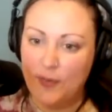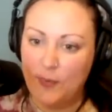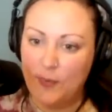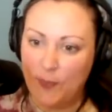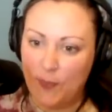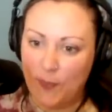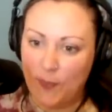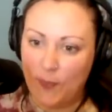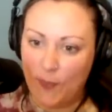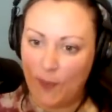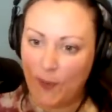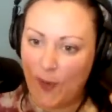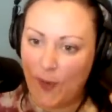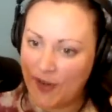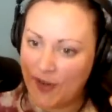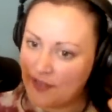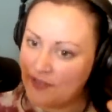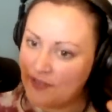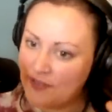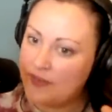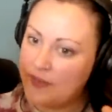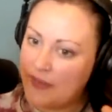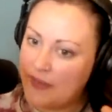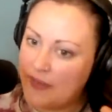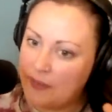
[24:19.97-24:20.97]
a
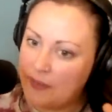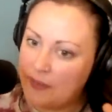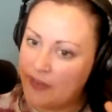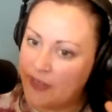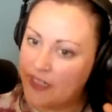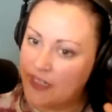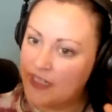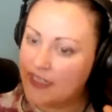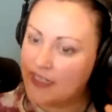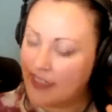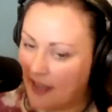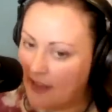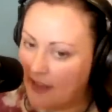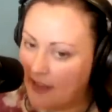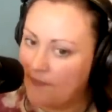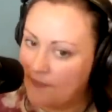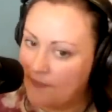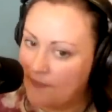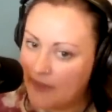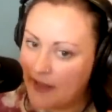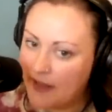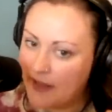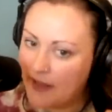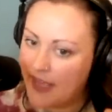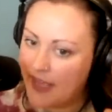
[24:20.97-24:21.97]
wonderful way to put it. Yeah.
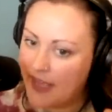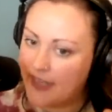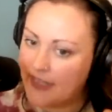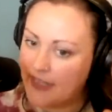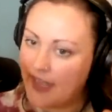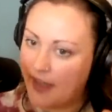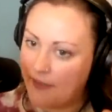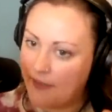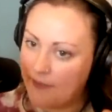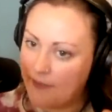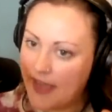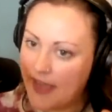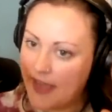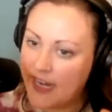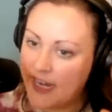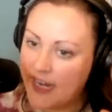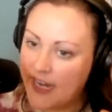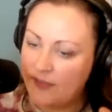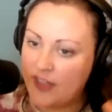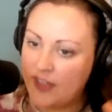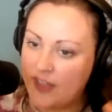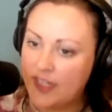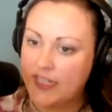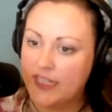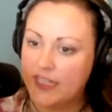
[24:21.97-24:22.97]
I, yeah, because and
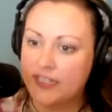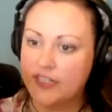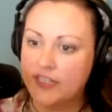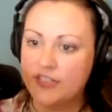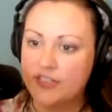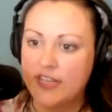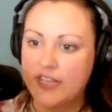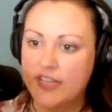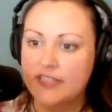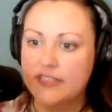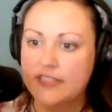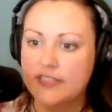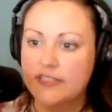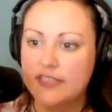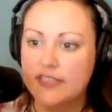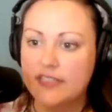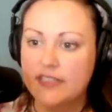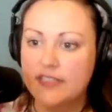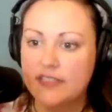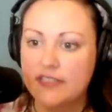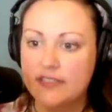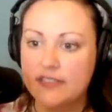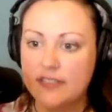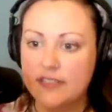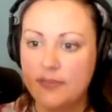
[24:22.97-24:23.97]
I feel like there's it's
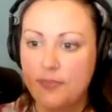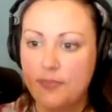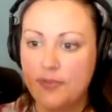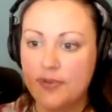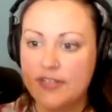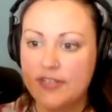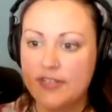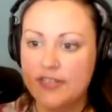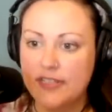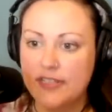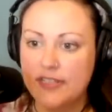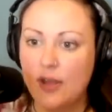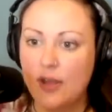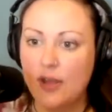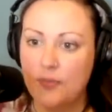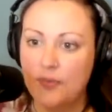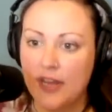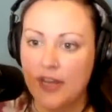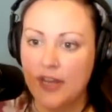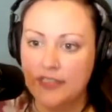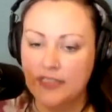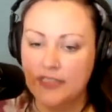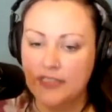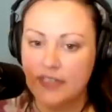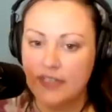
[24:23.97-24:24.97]
it's a slippery slope.
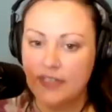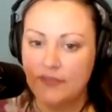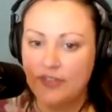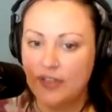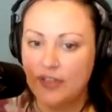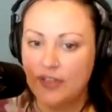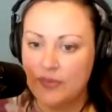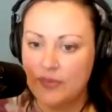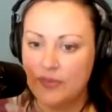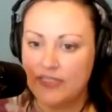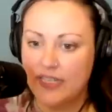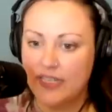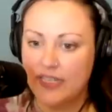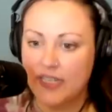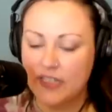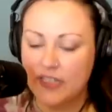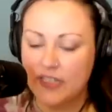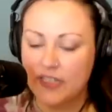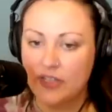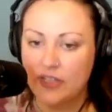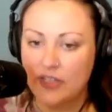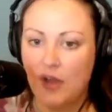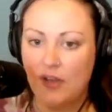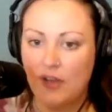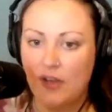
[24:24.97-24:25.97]
Not to I feel like we say that
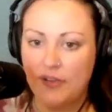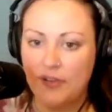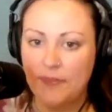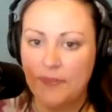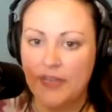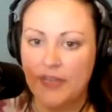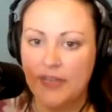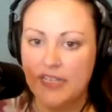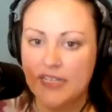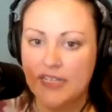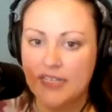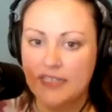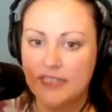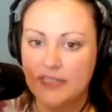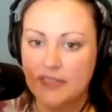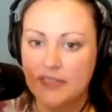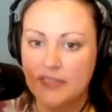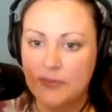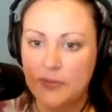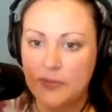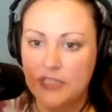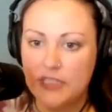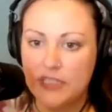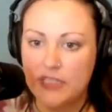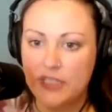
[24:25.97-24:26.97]
so often, but it's a
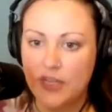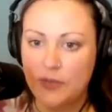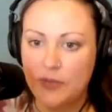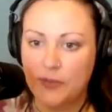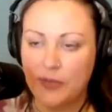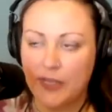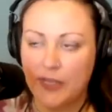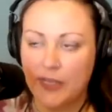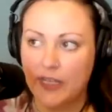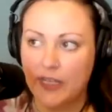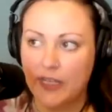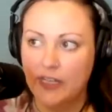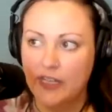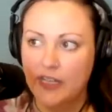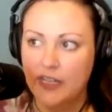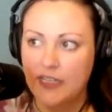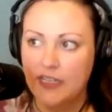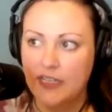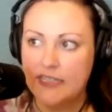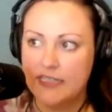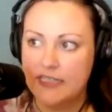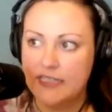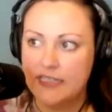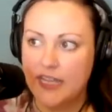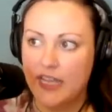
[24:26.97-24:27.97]
slippery slope. Like
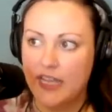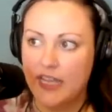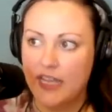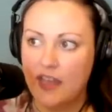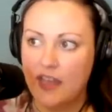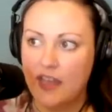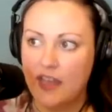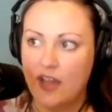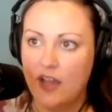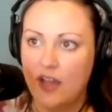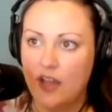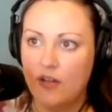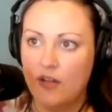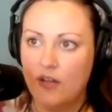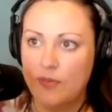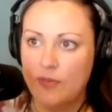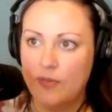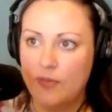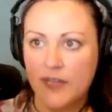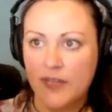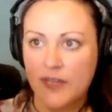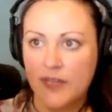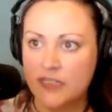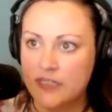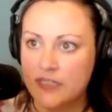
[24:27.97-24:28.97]
to say, oh, the
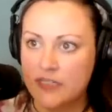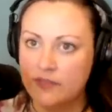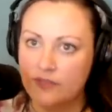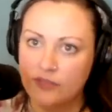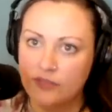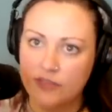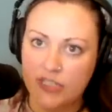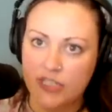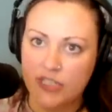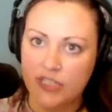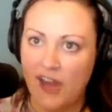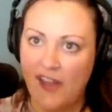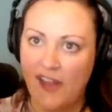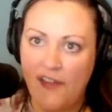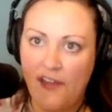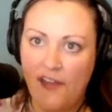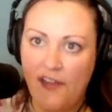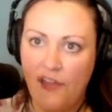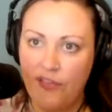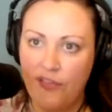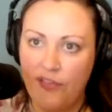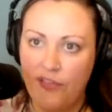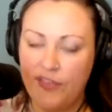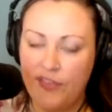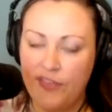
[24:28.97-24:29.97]
planets influence our
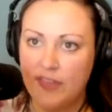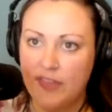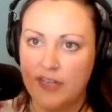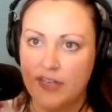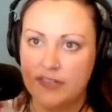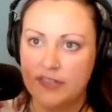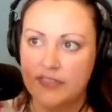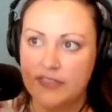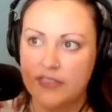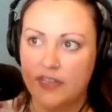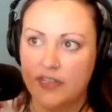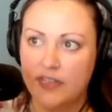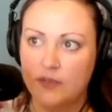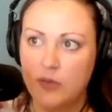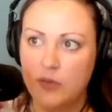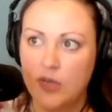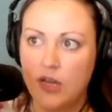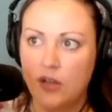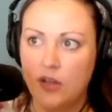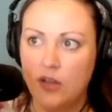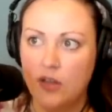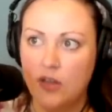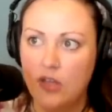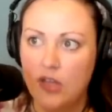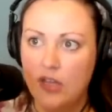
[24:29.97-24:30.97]
health, and then it's like,
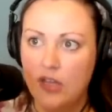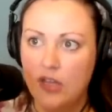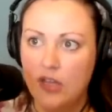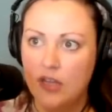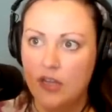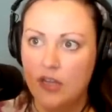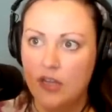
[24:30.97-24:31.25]
well,